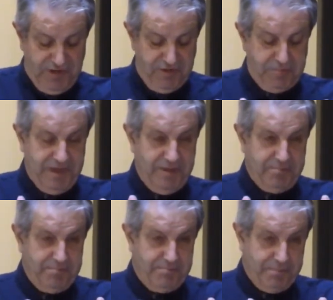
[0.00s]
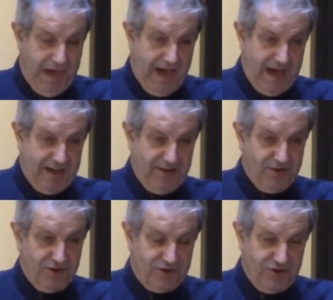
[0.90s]
whether it be
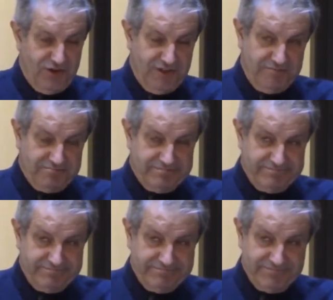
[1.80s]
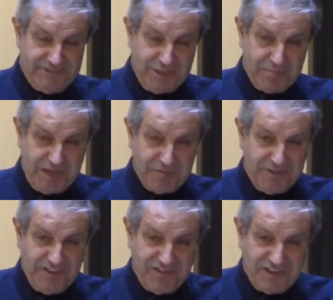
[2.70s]
bad or good,
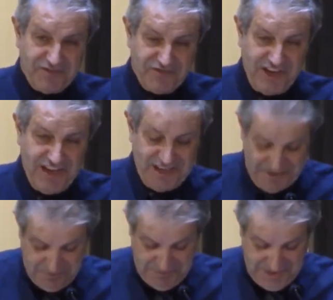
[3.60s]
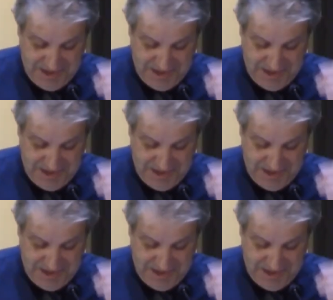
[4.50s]
sometimes even fake.